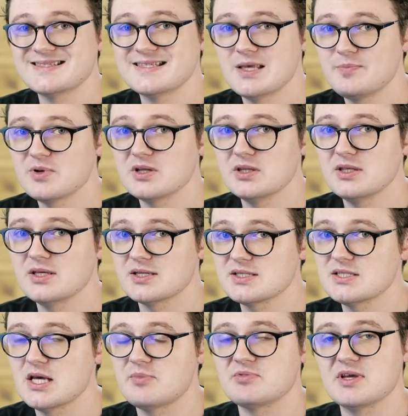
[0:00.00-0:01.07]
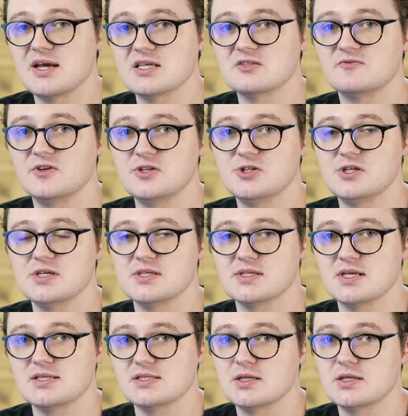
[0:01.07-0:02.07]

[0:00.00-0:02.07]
typically accept SVGs as